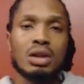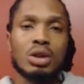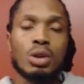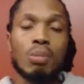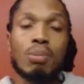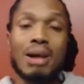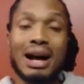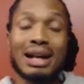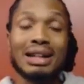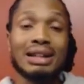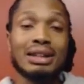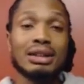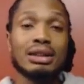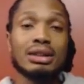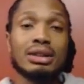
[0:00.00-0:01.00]
Your
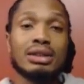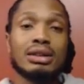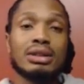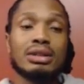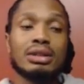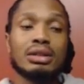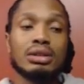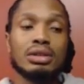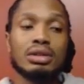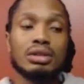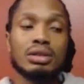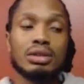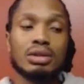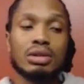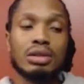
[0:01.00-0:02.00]
body,
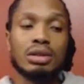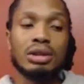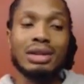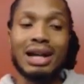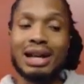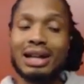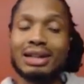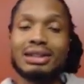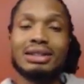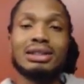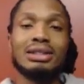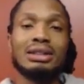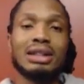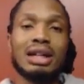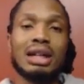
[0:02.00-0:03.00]
9 out of
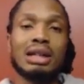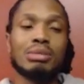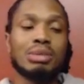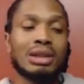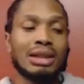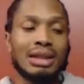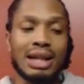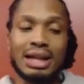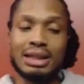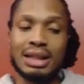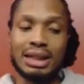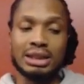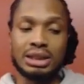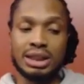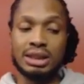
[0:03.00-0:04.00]
10 times, cannot
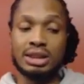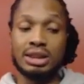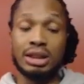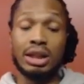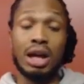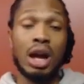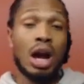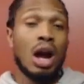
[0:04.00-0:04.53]
digest it.